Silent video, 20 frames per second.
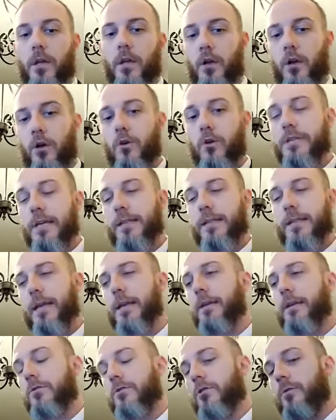Jose,
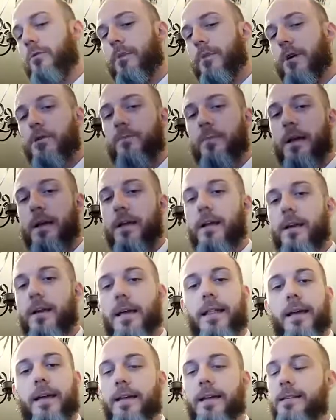thank you so much, man. And
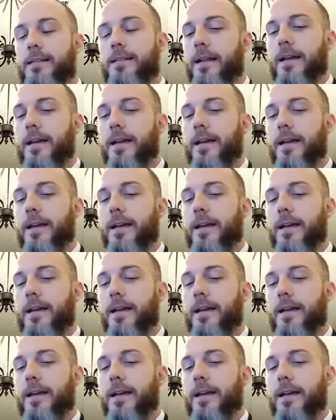like I said,